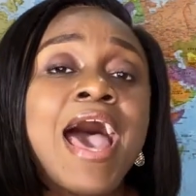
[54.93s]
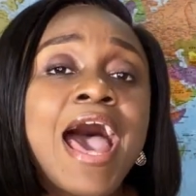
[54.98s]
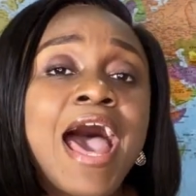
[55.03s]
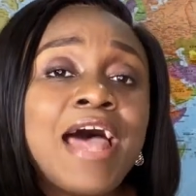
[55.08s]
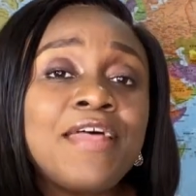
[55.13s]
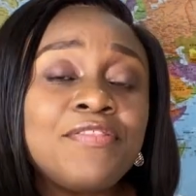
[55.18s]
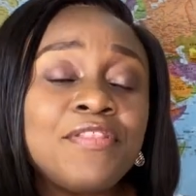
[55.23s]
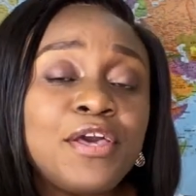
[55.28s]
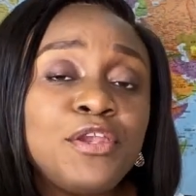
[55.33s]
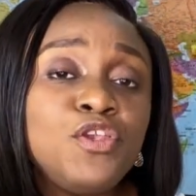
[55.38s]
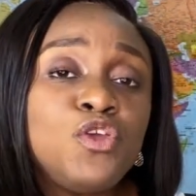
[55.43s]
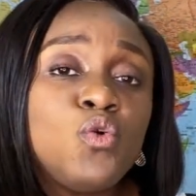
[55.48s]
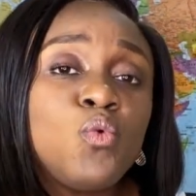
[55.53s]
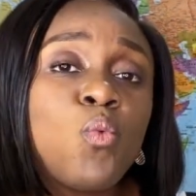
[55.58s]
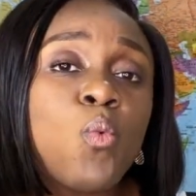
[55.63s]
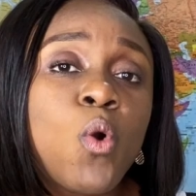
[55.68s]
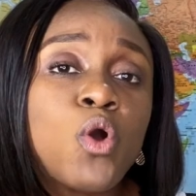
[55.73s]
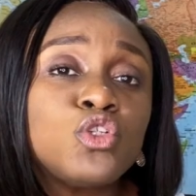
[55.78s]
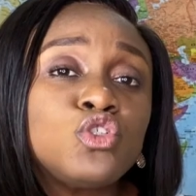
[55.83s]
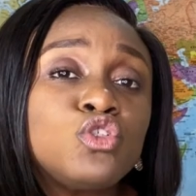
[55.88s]
and then you
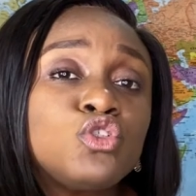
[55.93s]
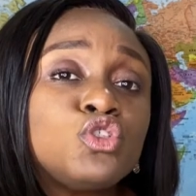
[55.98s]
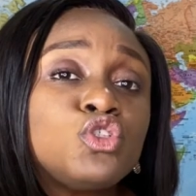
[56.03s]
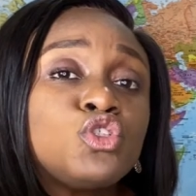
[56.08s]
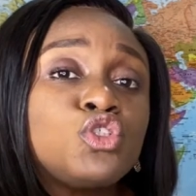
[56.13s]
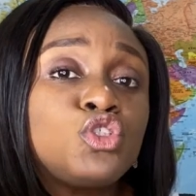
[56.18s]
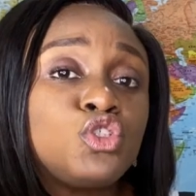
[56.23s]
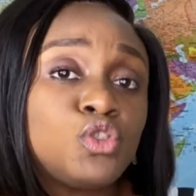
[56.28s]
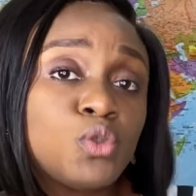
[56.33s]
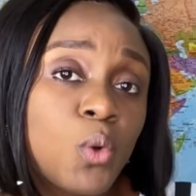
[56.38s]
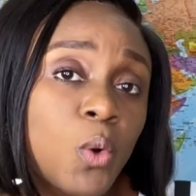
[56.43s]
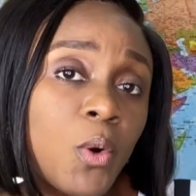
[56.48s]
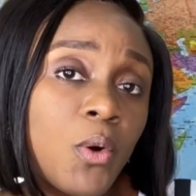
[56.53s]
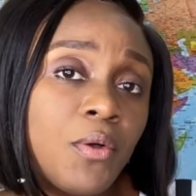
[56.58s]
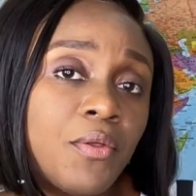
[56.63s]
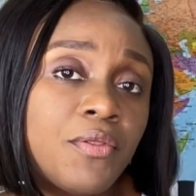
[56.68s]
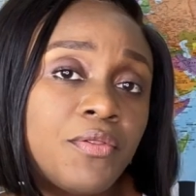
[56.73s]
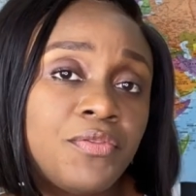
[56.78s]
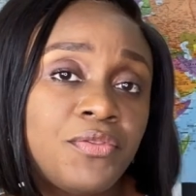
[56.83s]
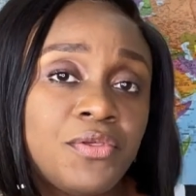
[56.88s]
want to
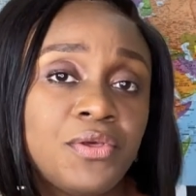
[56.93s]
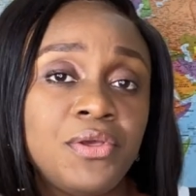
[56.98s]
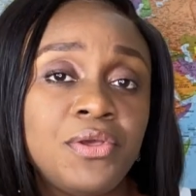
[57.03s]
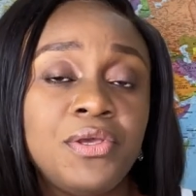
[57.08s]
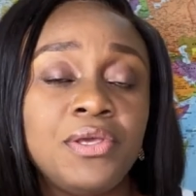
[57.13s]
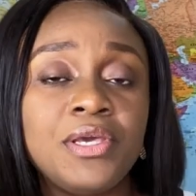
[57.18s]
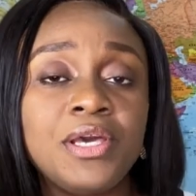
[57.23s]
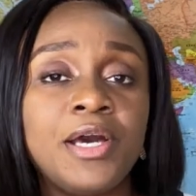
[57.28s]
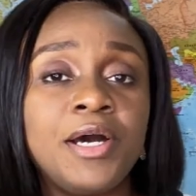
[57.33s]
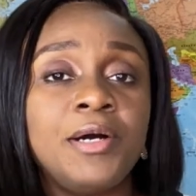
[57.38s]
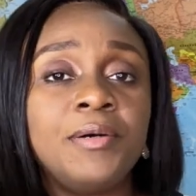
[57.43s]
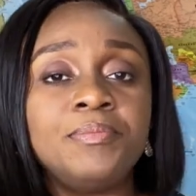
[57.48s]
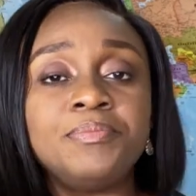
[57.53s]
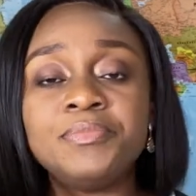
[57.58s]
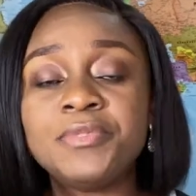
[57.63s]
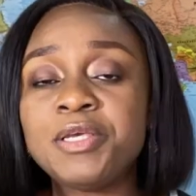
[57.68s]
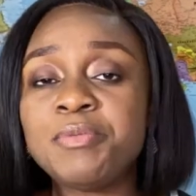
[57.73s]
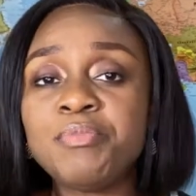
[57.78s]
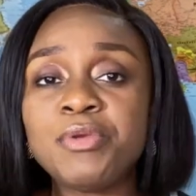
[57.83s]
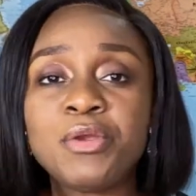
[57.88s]
show the
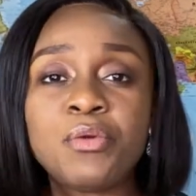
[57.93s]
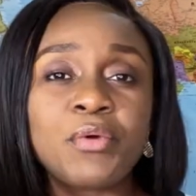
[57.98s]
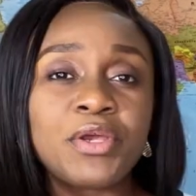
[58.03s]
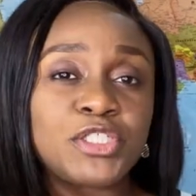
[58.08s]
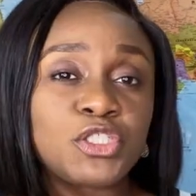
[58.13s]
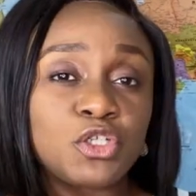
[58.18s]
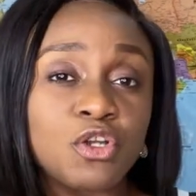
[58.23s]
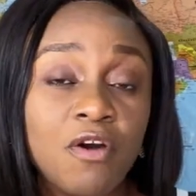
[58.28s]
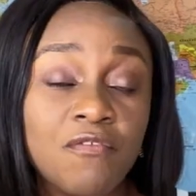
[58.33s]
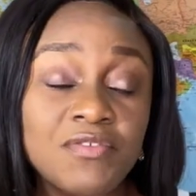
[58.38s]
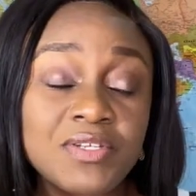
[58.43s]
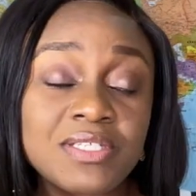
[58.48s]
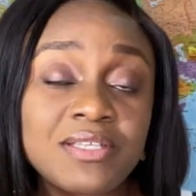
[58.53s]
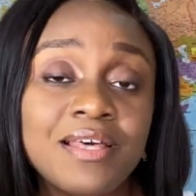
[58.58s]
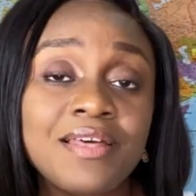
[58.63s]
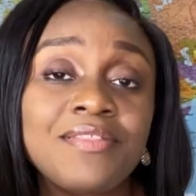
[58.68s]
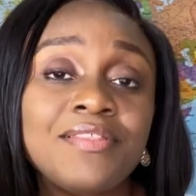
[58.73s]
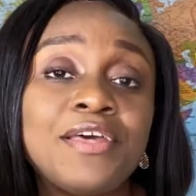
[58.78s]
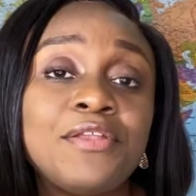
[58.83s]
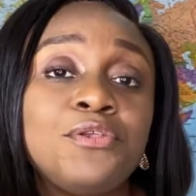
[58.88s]
immigration
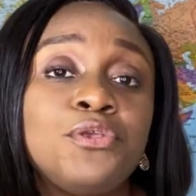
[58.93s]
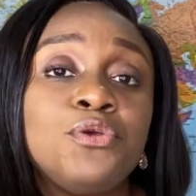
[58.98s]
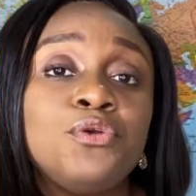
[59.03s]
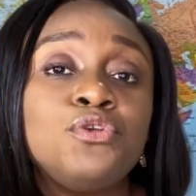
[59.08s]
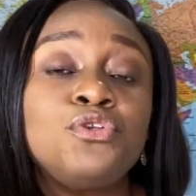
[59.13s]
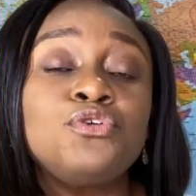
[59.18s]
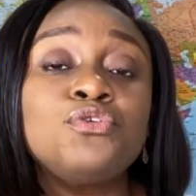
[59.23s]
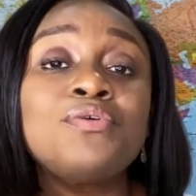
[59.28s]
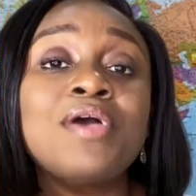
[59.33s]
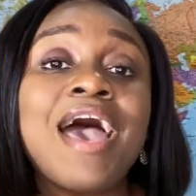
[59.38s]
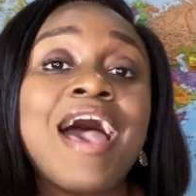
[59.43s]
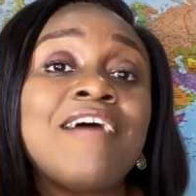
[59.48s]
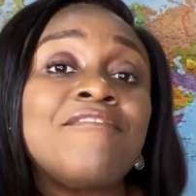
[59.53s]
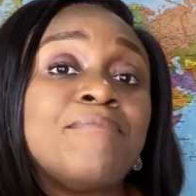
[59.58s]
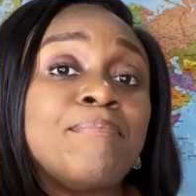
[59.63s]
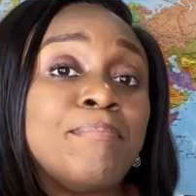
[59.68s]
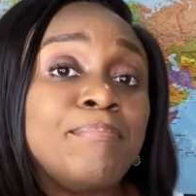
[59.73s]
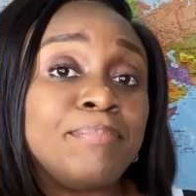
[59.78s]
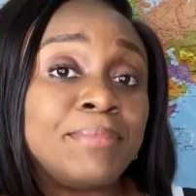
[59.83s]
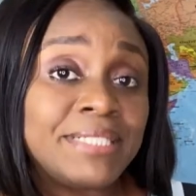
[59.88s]
officer that you do
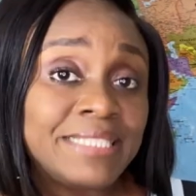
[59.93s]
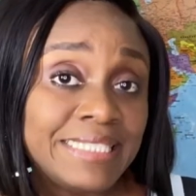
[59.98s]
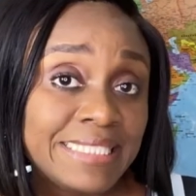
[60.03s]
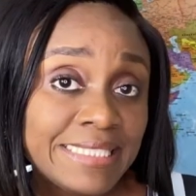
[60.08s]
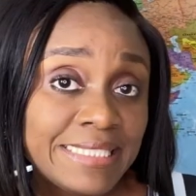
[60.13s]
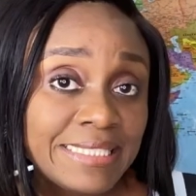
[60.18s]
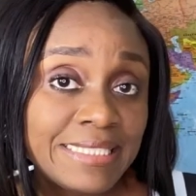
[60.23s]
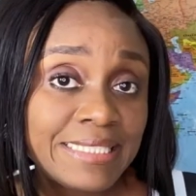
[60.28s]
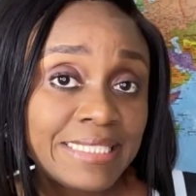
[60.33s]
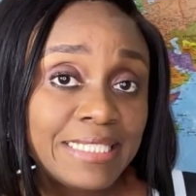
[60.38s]
have money,